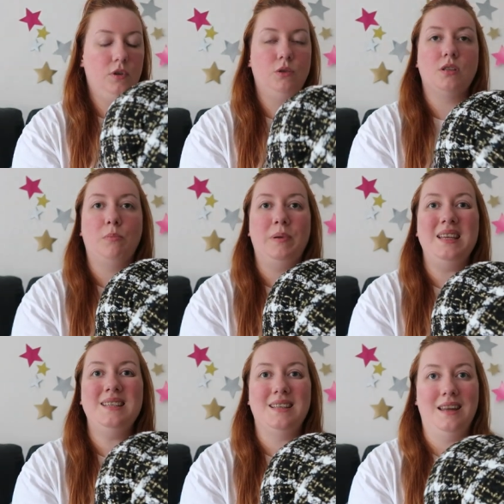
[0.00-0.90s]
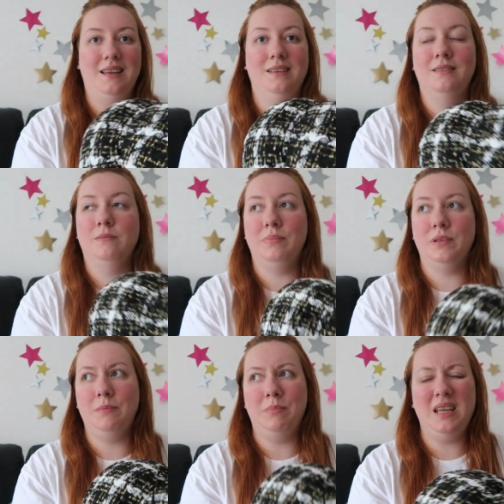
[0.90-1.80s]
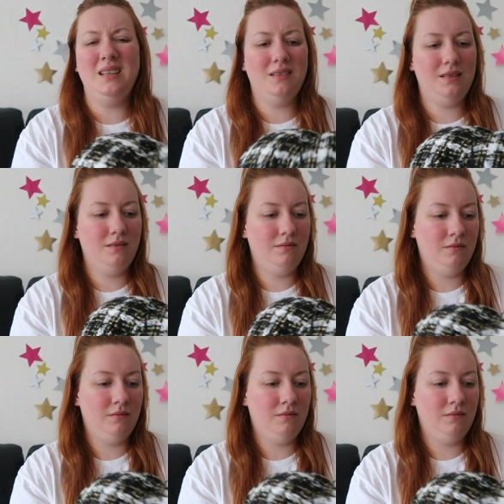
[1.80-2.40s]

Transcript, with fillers: Oh, it's got beans in it. Beans?